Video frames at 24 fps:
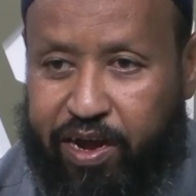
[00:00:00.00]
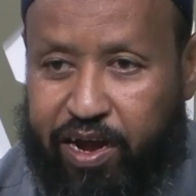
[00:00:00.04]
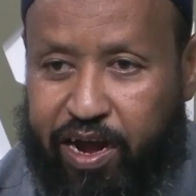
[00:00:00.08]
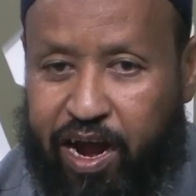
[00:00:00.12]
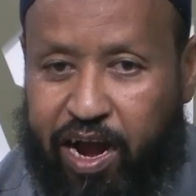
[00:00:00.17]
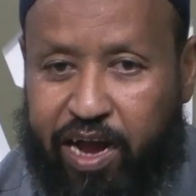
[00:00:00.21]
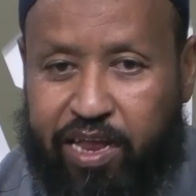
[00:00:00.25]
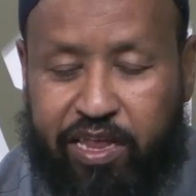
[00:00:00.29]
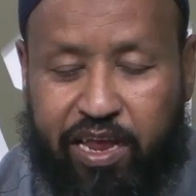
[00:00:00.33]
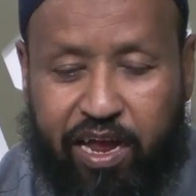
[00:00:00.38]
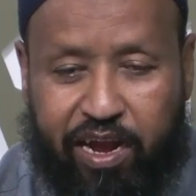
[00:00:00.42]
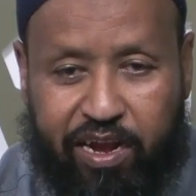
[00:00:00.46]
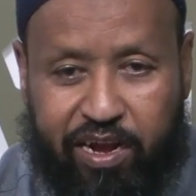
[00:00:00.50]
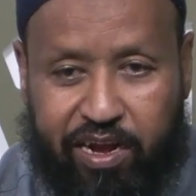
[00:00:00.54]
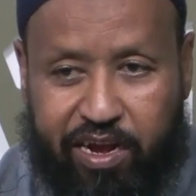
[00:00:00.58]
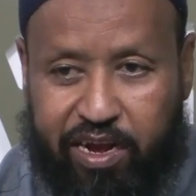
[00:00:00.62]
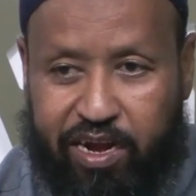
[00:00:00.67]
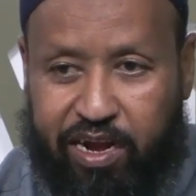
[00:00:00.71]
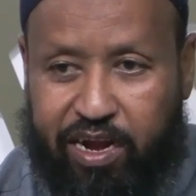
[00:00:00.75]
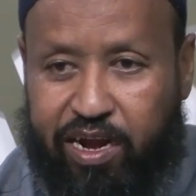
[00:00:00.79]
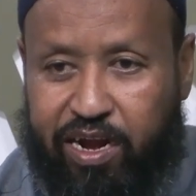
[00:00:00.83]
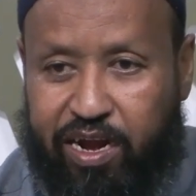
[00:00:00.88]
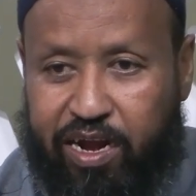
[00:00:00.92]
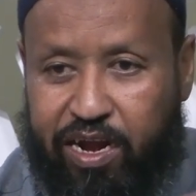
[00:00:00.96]
And then
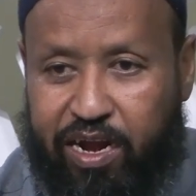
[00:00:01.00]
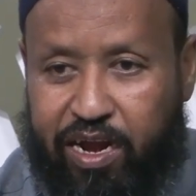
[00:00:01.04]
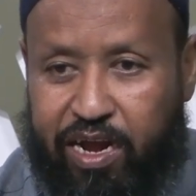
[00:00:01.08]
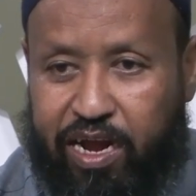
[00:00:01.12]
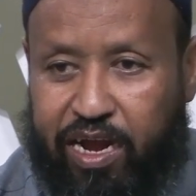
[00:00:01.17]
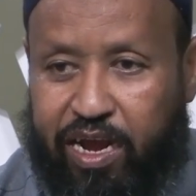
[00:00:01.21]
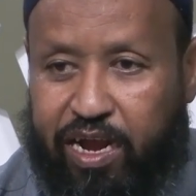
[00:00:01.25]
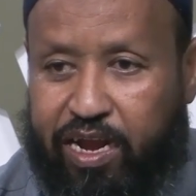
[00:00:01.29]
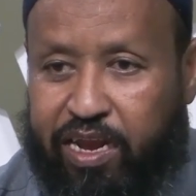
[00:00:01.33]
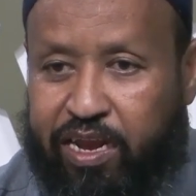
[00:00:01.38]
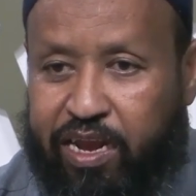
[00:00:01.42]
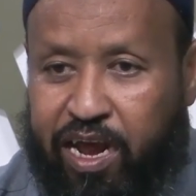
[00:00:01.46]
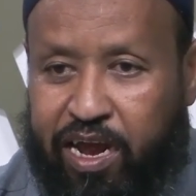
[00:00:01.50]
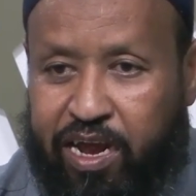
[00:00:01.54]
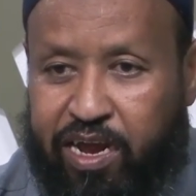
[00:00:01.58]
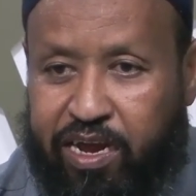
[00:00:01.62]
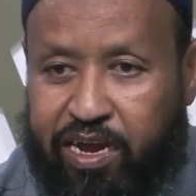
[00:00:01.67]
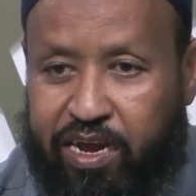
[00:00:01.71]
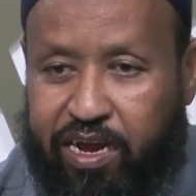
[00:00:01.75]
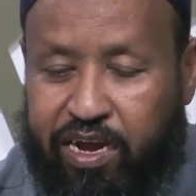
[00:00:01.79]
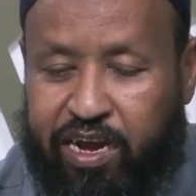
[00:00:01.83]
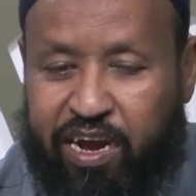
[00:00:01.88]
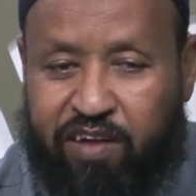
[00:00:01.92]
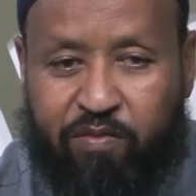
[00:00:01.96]

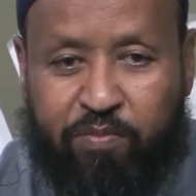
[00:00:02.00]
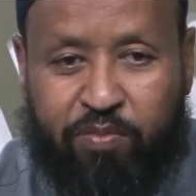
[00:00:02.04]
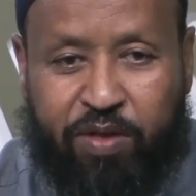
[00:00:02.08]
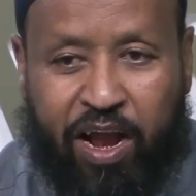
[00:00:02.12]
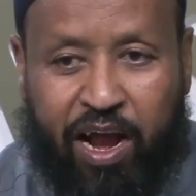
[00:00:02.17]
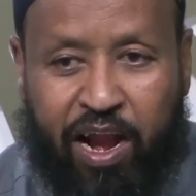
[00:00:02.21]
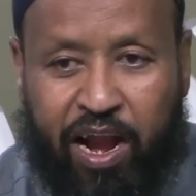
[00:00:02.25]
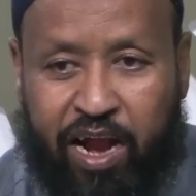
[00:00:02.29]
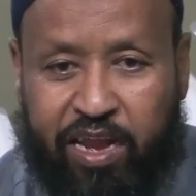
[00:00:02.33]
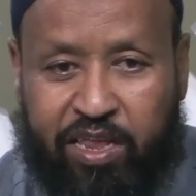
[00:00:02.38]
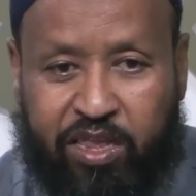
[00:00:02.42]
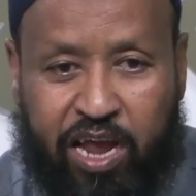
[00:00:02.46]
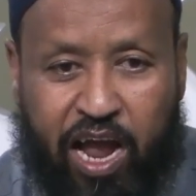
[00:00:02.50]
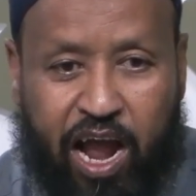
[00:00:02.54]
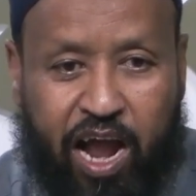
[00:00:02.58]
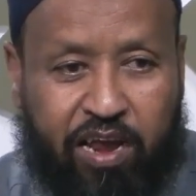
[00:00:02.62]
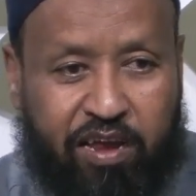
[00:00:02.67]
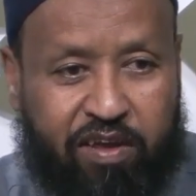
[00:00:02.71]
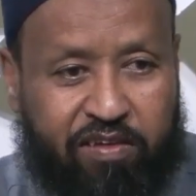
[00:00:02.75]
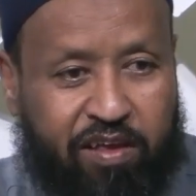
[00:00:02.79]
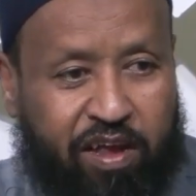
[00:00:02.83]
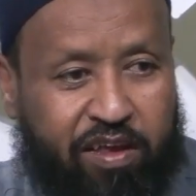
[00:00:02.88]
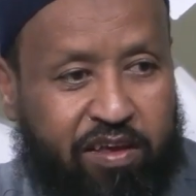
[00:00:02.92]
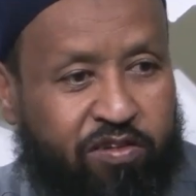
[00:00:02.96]
they give him the glad
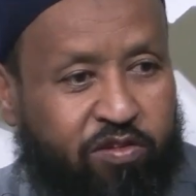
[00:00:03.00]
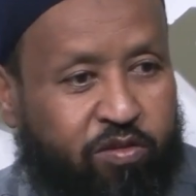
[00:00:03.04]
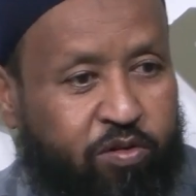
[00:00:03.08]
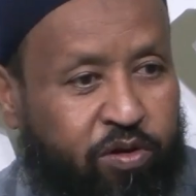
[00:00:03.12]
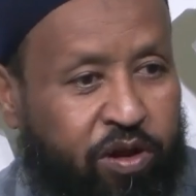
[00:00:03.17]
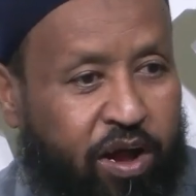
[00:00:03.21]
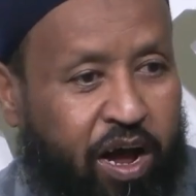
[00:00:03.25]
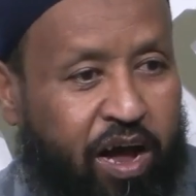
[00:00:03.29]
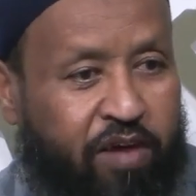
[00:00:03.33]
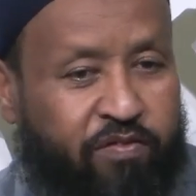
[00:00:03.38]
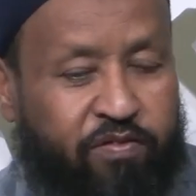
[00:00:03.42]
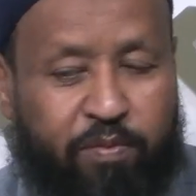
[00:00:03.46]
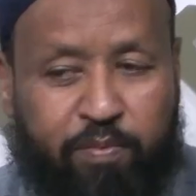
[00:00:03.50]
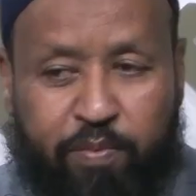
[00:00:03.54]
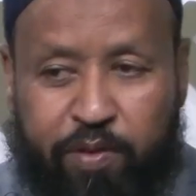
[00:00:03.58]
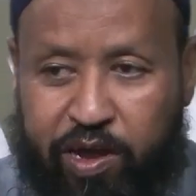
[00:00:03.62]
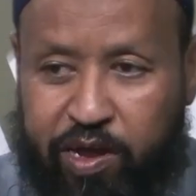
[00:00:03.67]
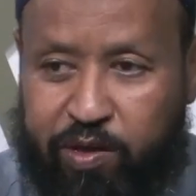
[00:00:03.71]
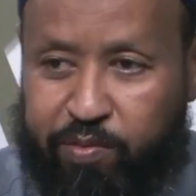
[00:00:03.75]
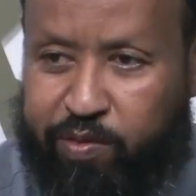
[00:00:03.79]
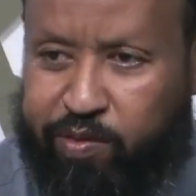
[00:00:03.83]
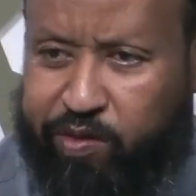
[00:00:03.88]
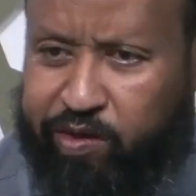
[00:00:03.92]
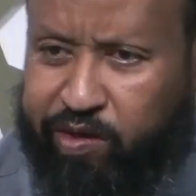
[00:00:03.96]
tidings that he's going to have a baby.